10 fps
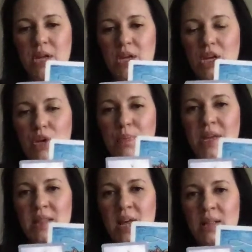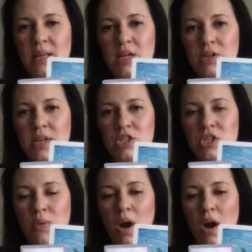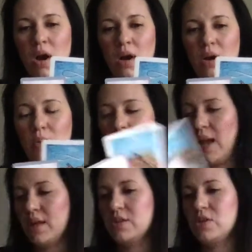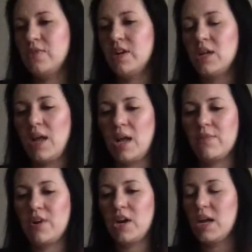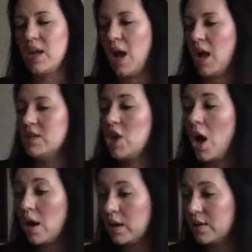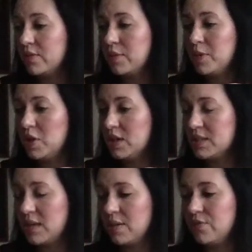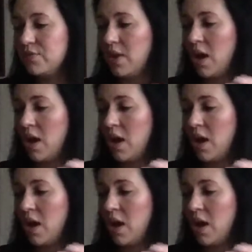you know, being that leader that you are, okay? So very, very talkative, communicative.